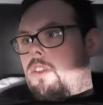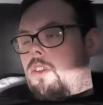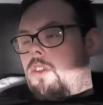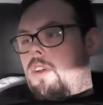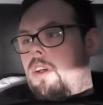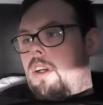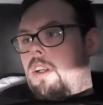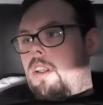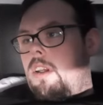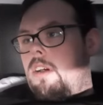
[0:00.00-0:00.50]
it
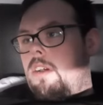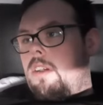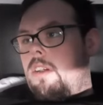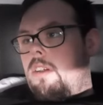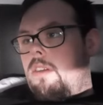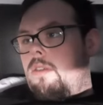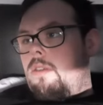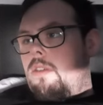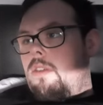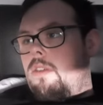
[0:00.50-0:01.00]
3 o'clock
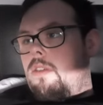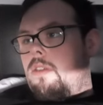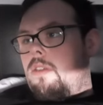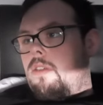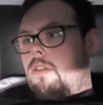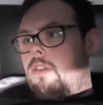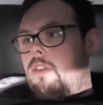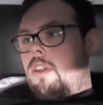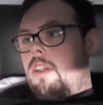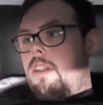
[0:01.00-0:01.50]
now?
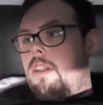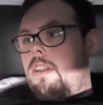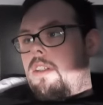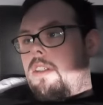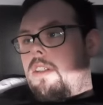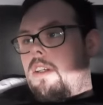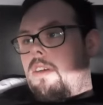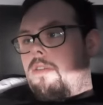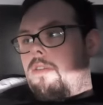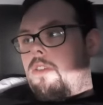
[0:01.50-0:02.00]

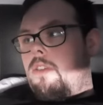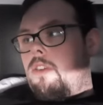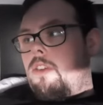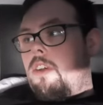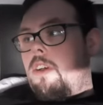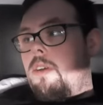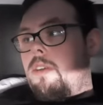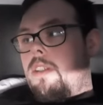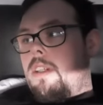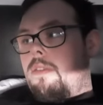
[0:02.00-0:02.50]

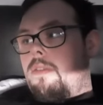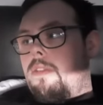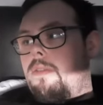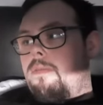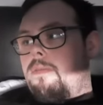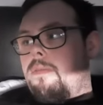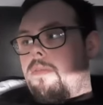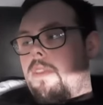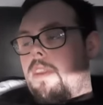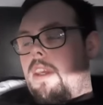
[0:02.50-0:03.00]
3:07.
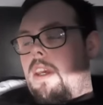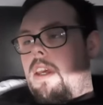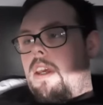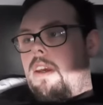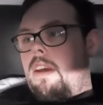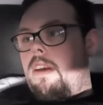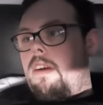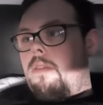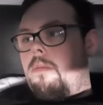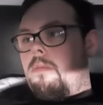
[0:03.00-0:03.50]

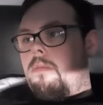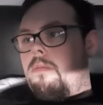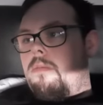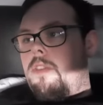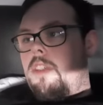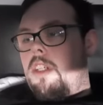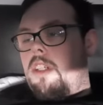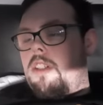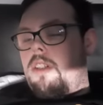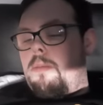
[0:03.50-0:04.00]

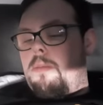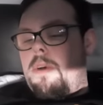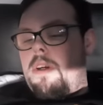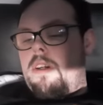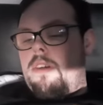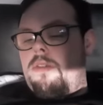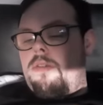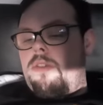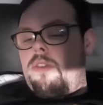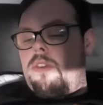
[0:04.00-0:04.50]
Sarah's not
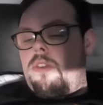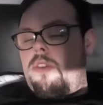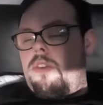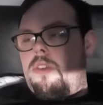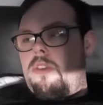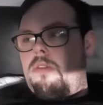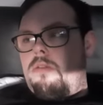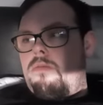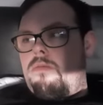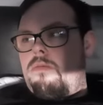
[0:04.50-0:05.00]
back
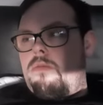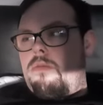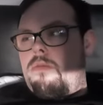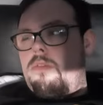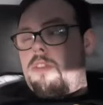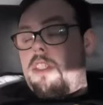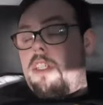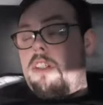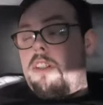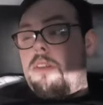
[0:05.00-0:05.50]
for,
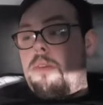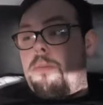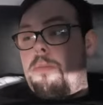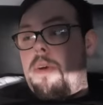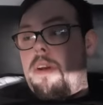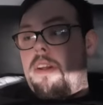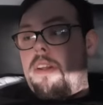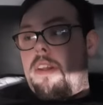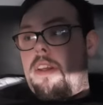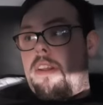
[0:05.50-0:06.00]
Sarah's
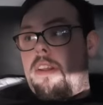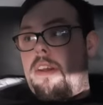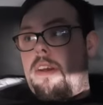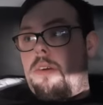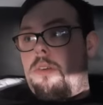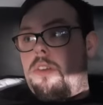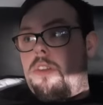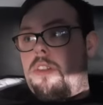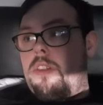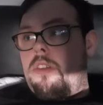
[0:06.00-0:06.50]
not back at the
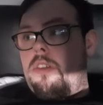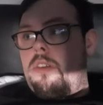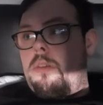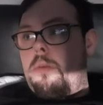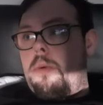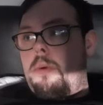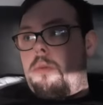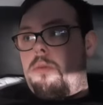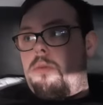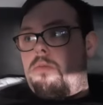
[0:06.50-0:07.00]
house till
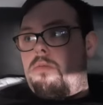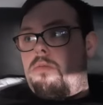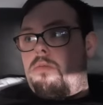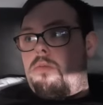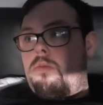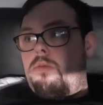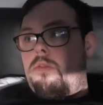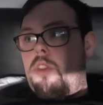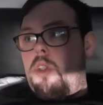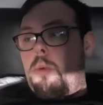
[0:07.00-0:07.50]
about
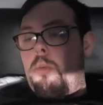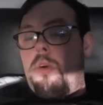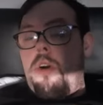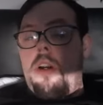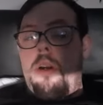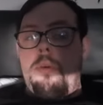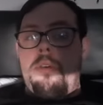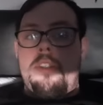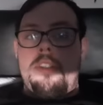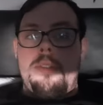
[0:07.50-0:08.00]
2 more
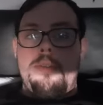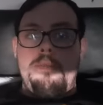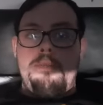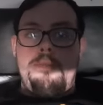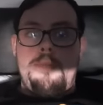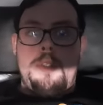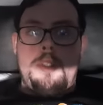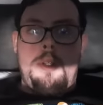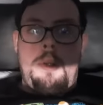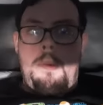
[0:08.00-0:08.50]
hours.
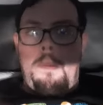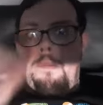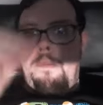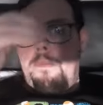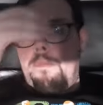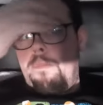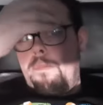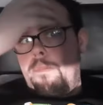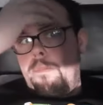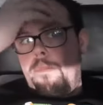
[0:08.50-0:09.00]
So
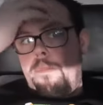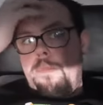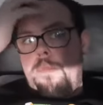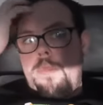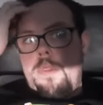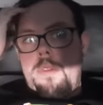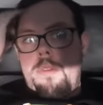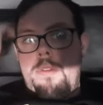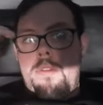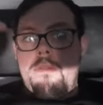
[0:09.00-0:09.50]

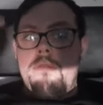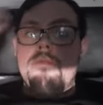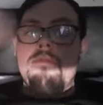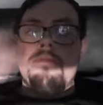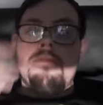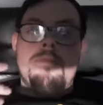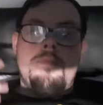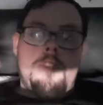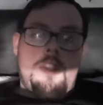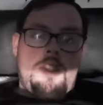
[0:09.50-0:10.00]

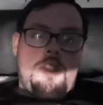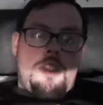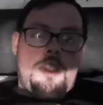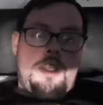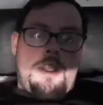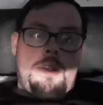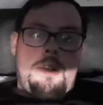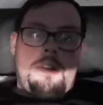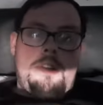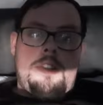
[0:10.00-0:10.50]
you'll
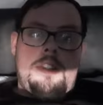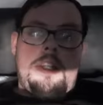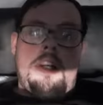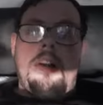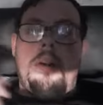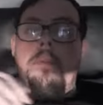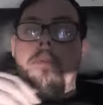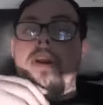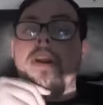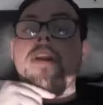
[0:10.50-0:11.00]
see Sarah